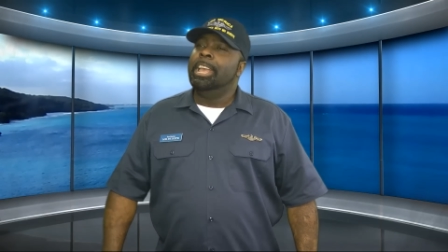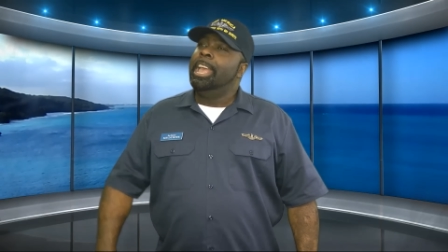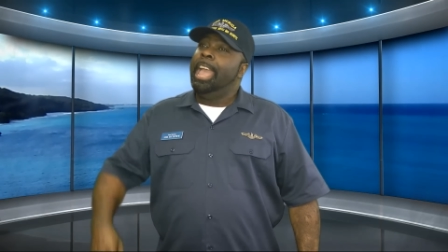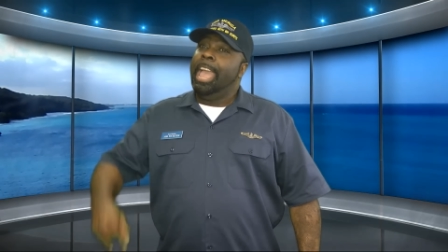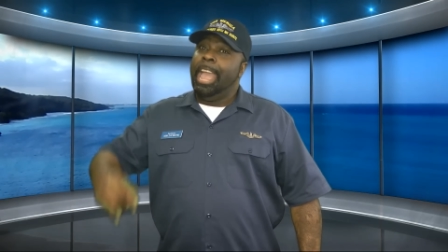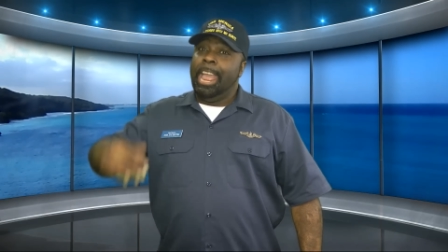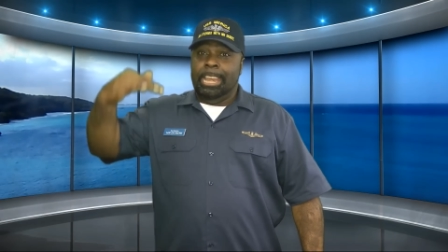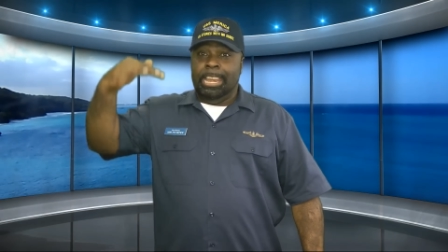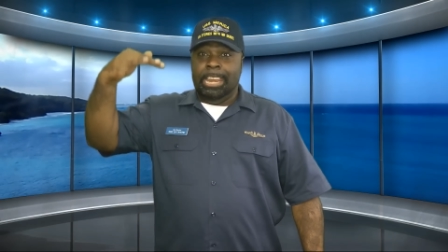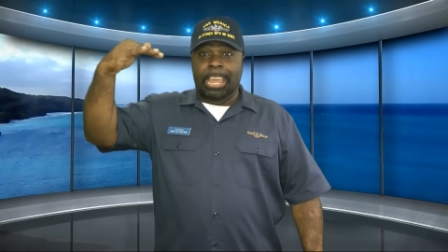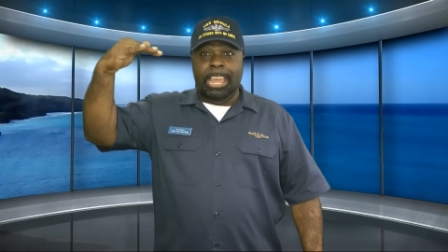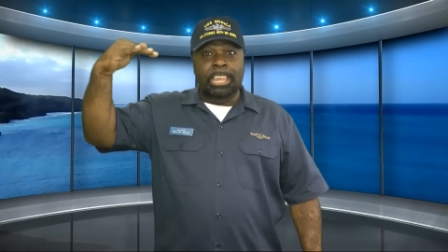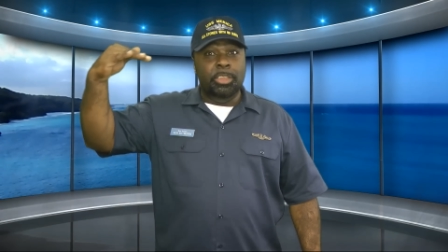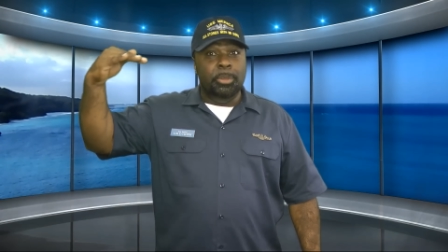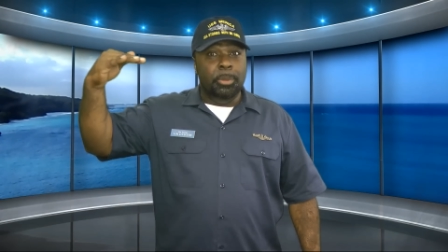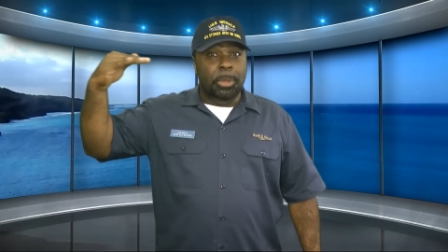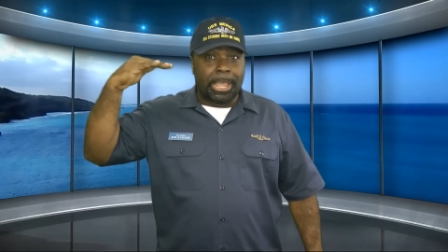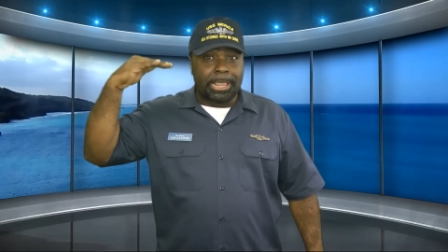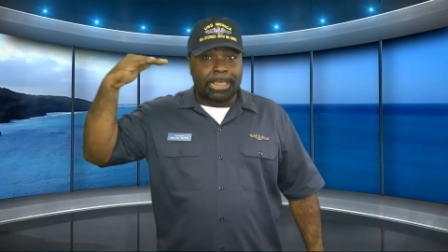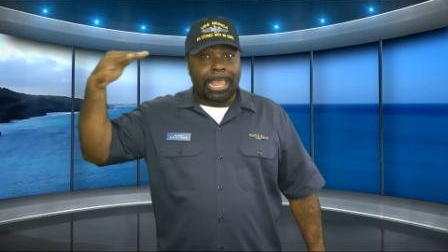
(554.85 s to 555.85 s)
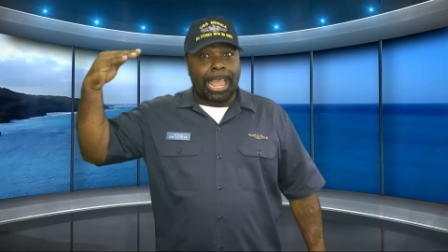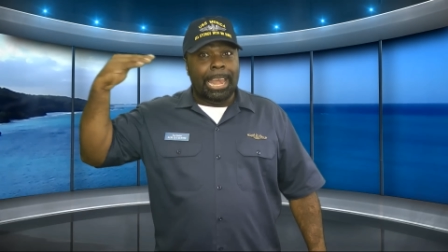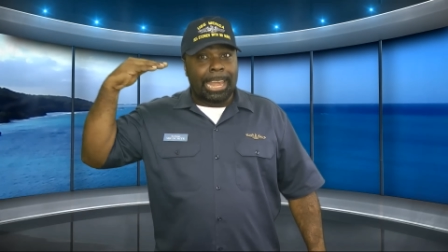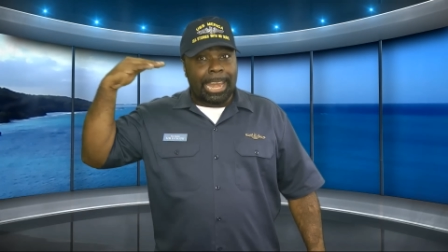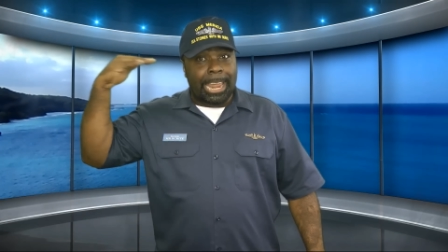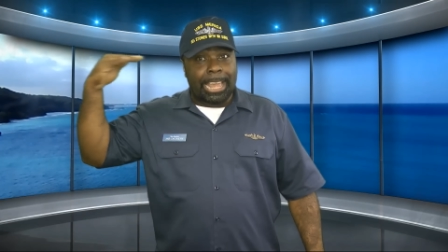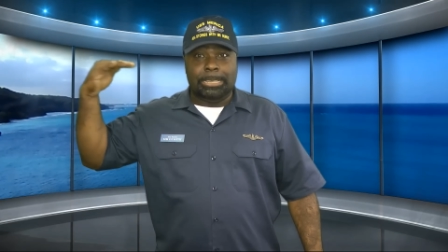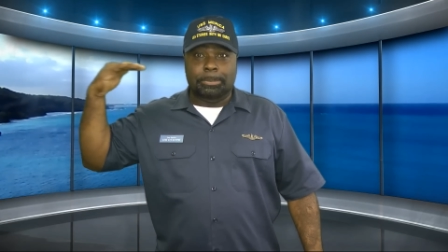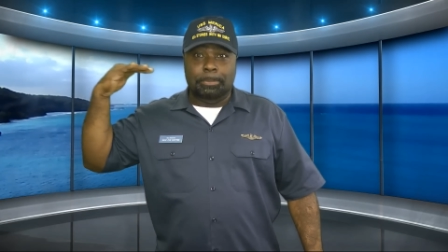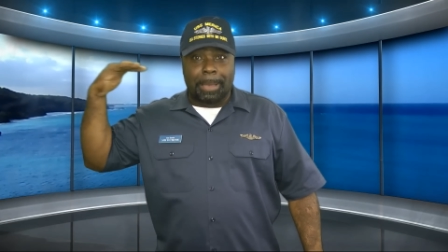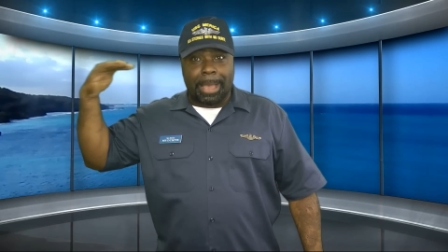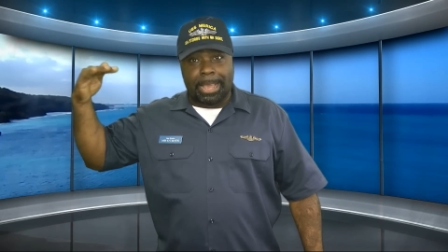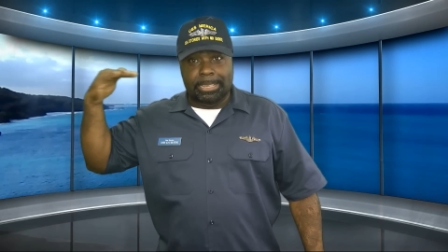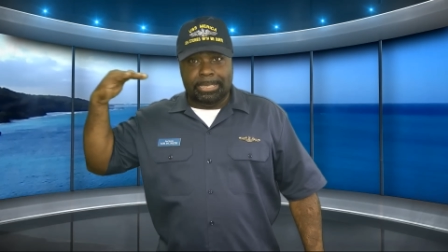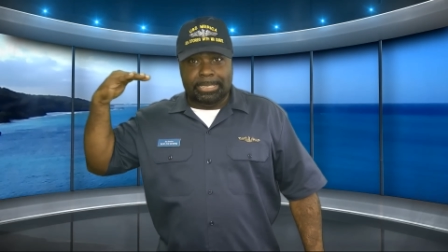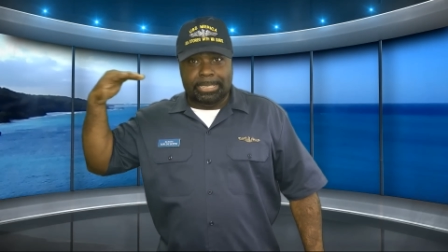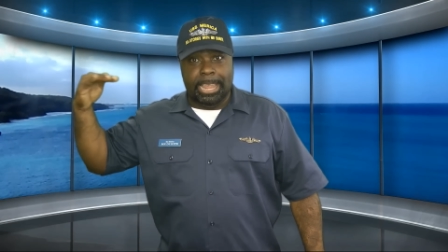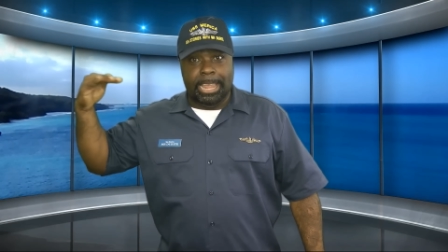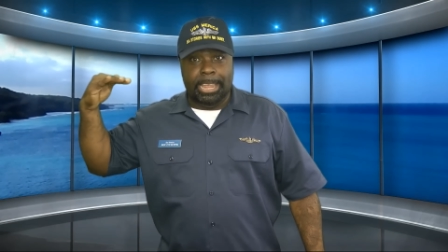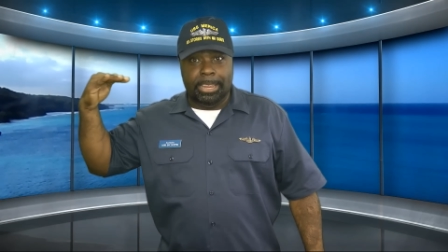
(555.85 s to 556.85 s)
and then you hit that next mind
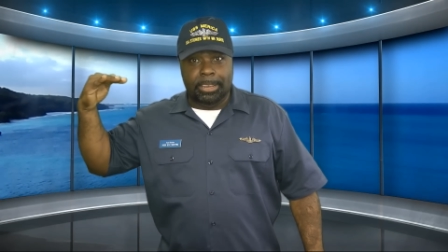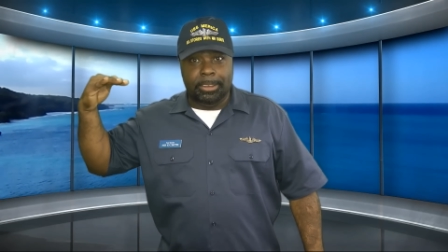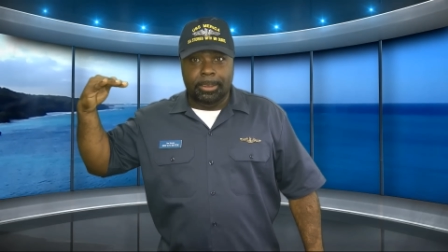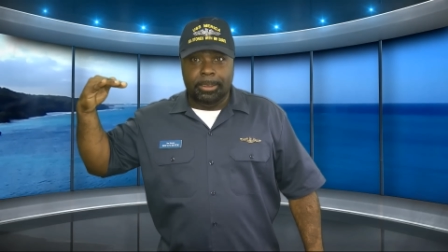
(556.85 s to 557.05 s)
state.